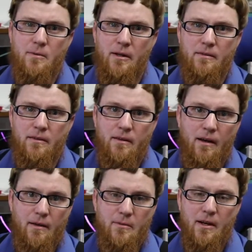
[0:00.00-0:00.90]
Mellish, and
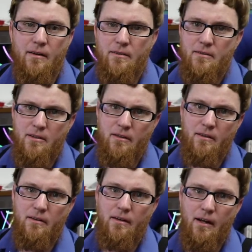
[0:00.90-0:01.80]
I'm the head engineer
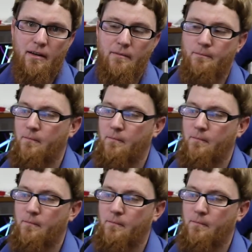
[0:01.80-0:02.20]
here at DYNA.